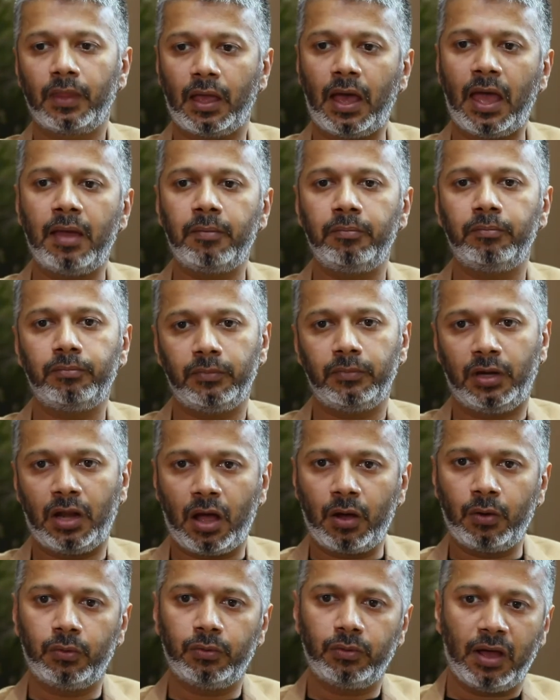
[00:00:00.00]
i'm
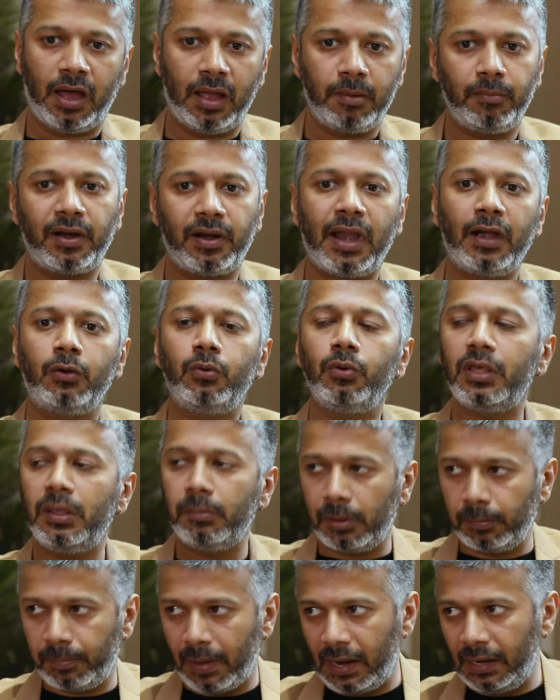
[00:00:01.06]
now i'm trying to
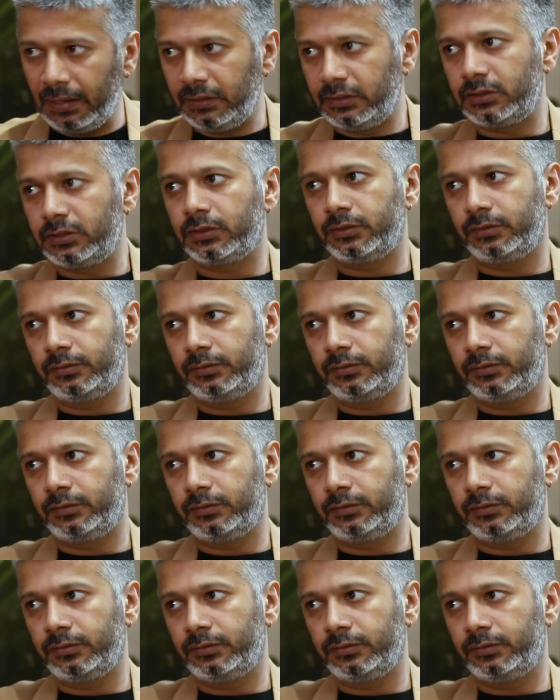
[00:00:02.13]
keep a balance